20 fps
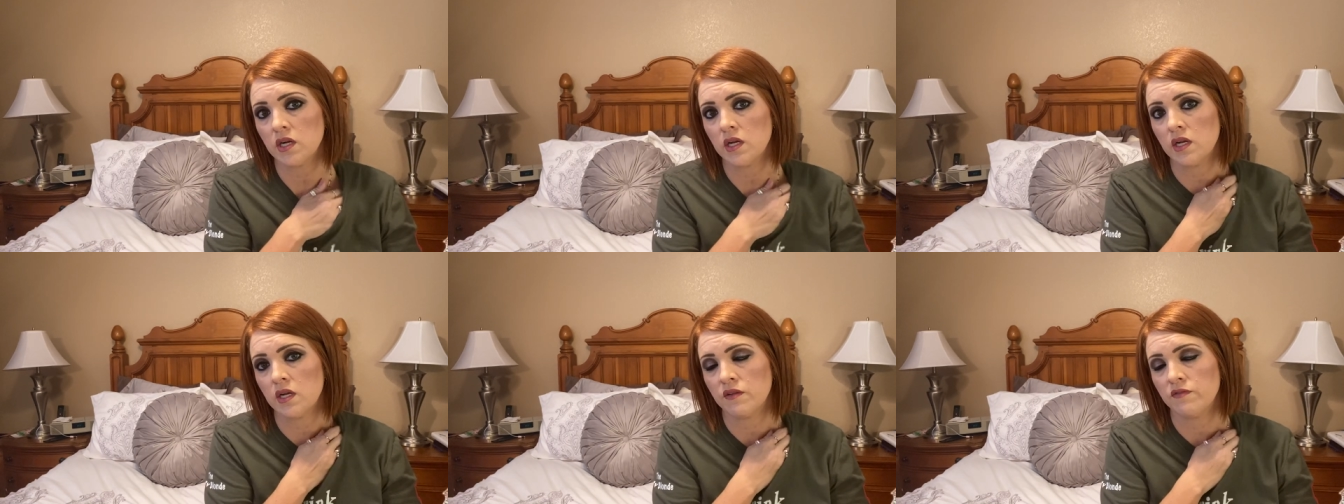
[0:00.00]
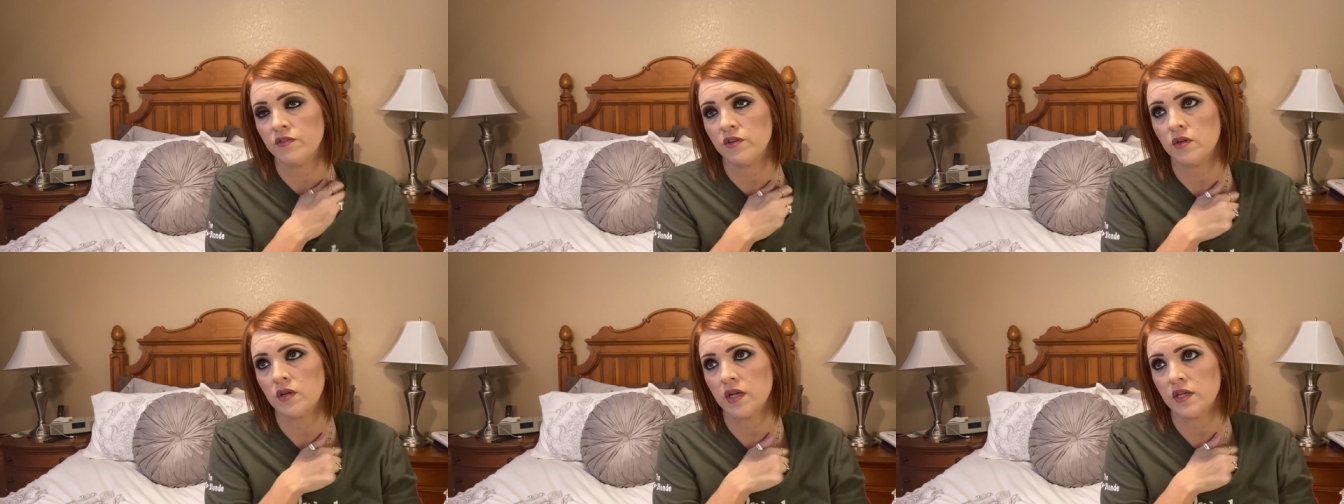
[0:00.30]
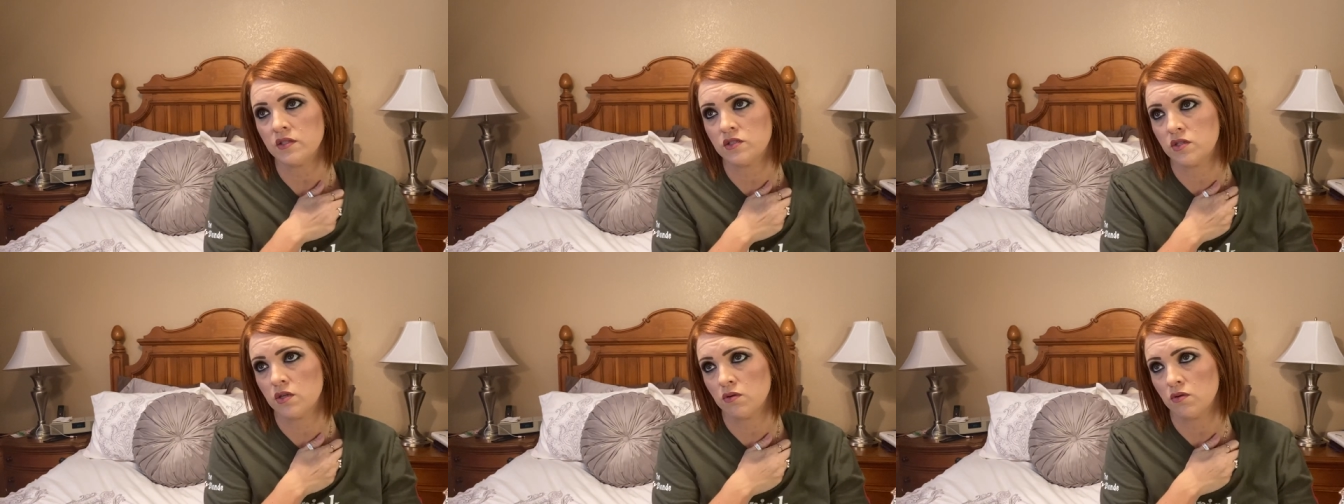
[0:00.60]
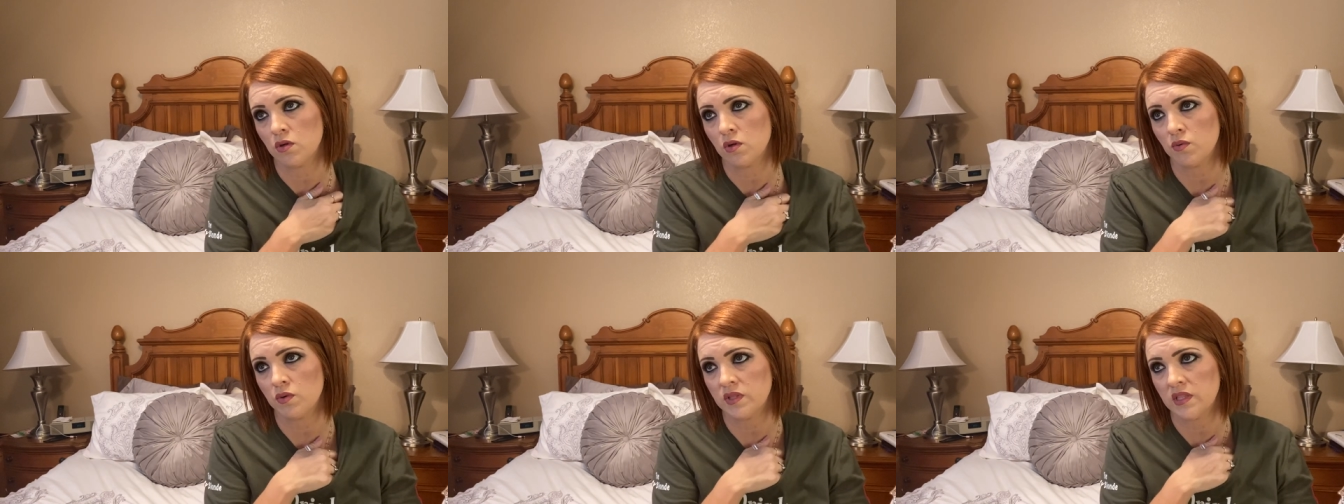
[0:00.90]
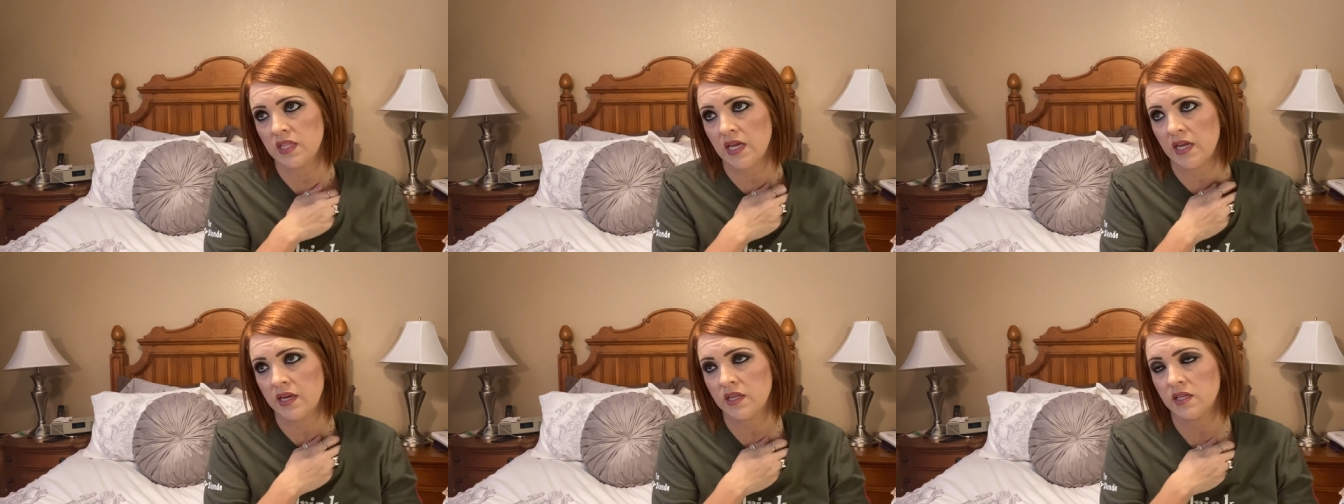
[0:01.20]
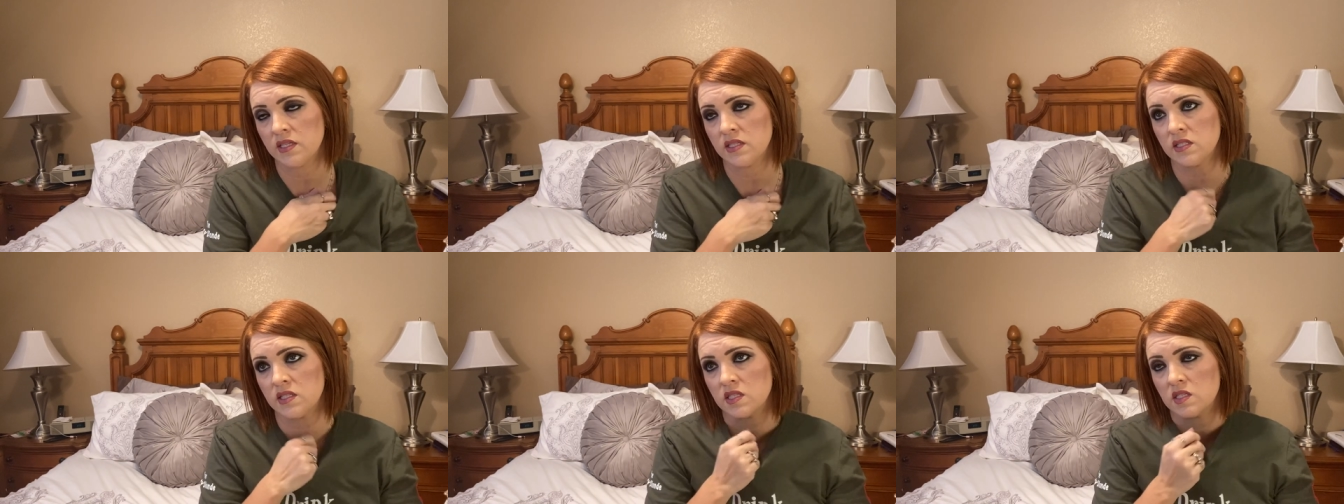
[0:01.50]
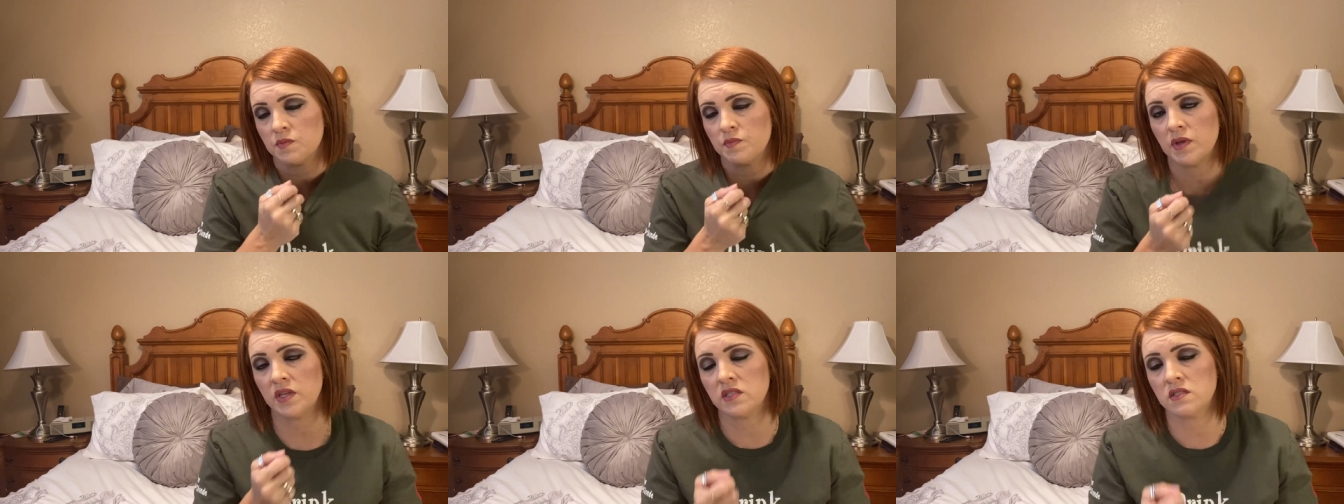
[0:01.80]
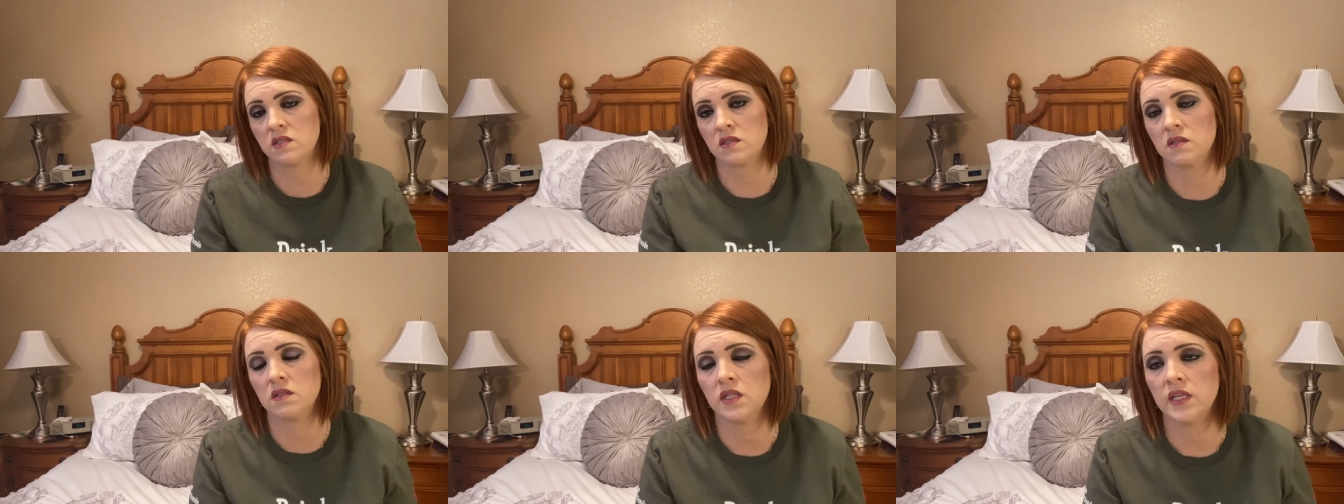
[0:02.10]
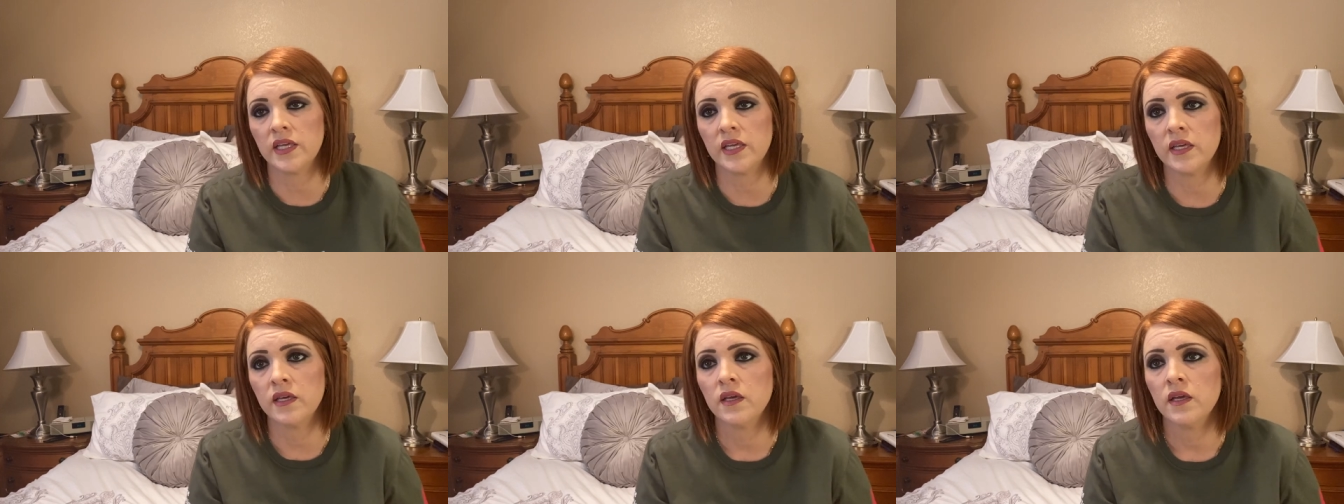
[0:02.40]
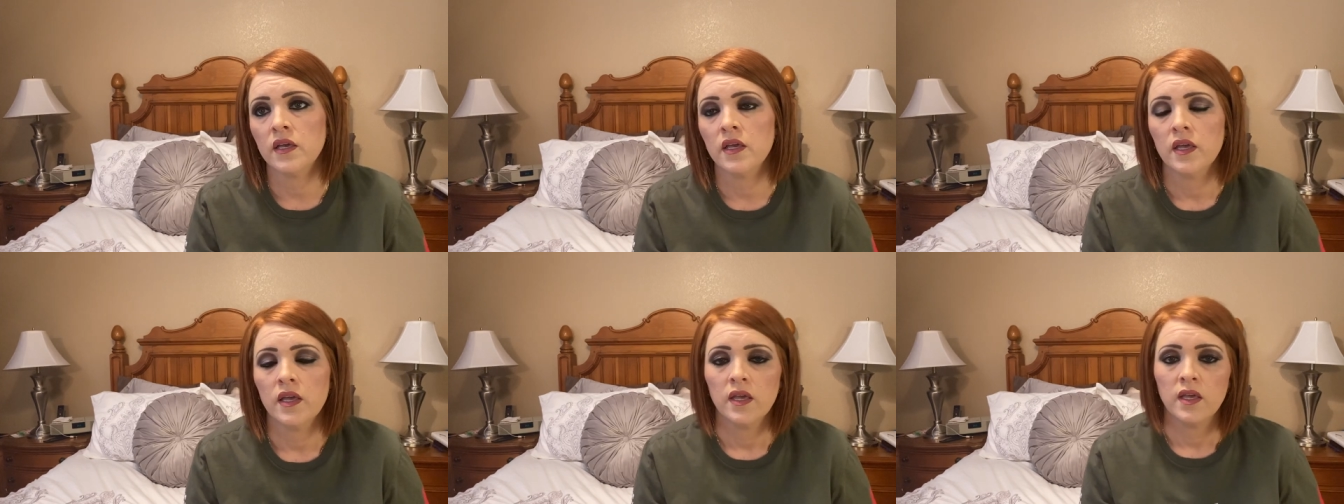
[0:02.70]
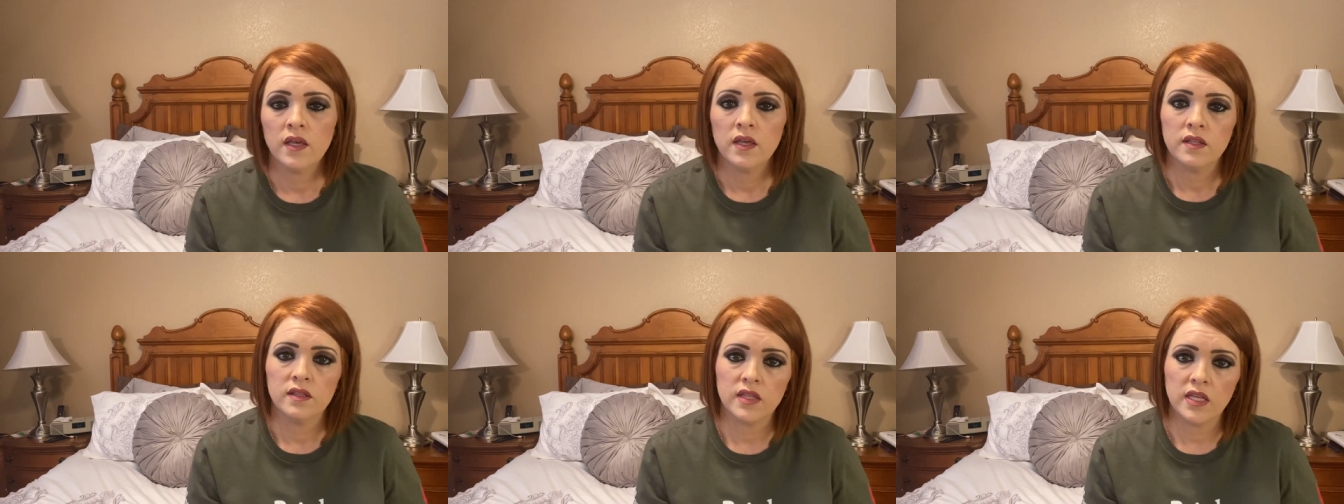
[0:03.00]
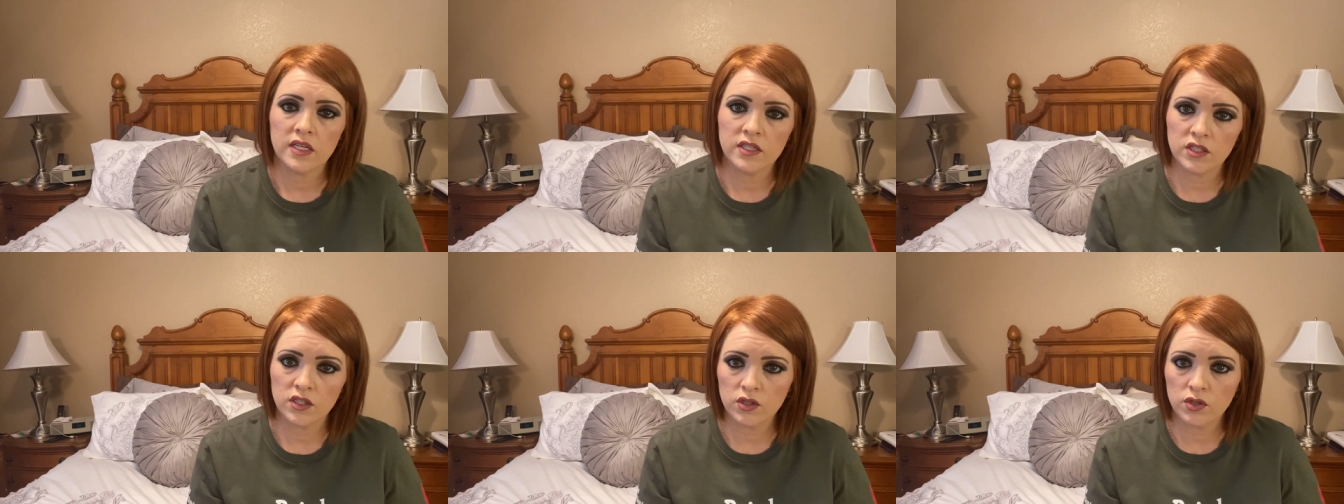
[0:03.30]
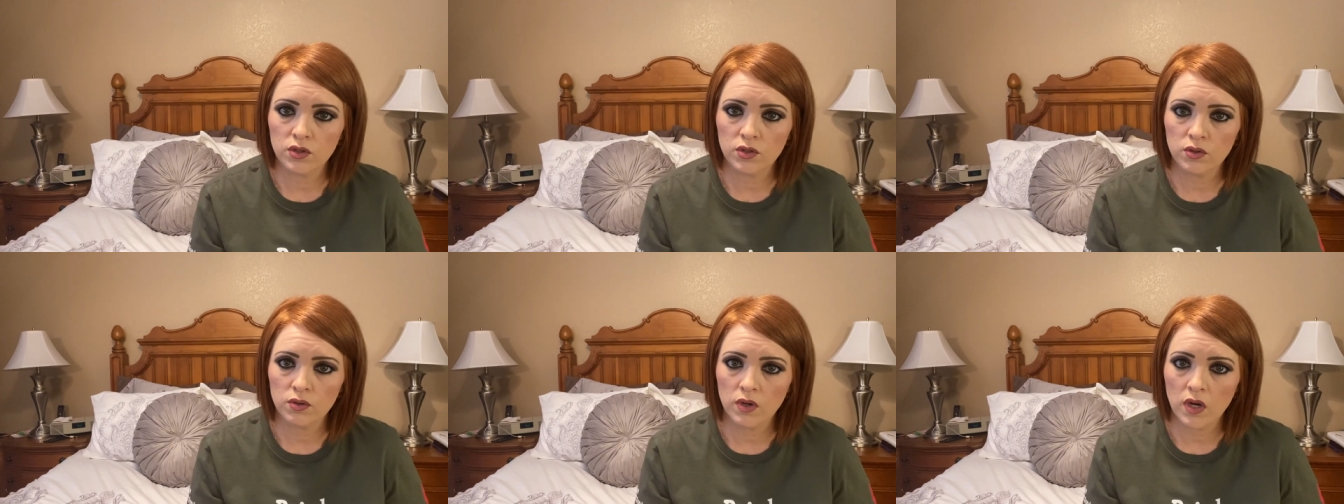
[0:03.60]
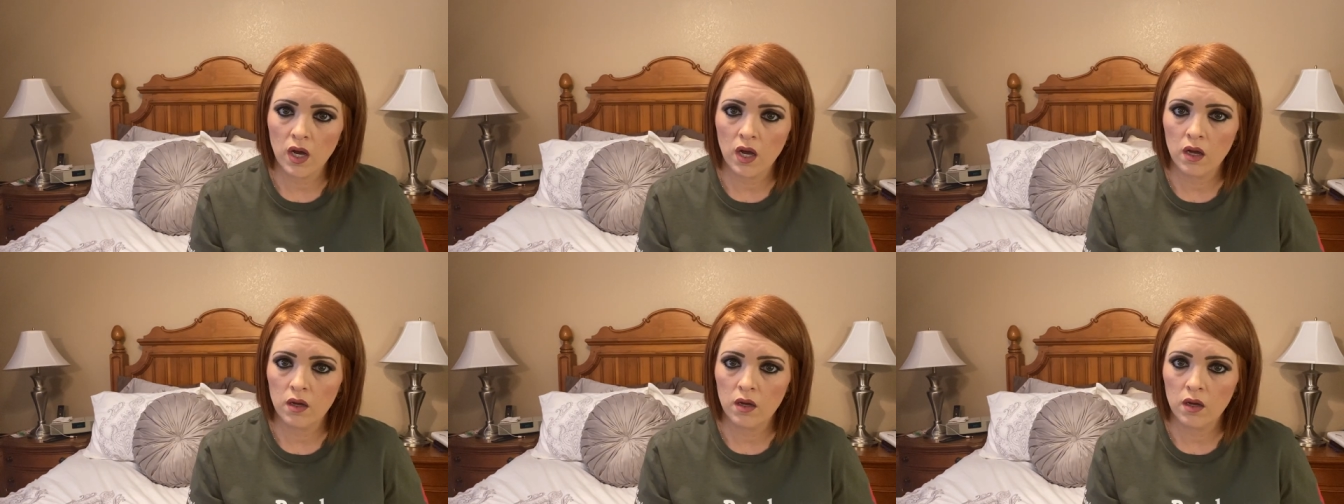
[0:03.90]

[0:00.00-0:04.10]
And if you guys don't know what that is, it's basically they do,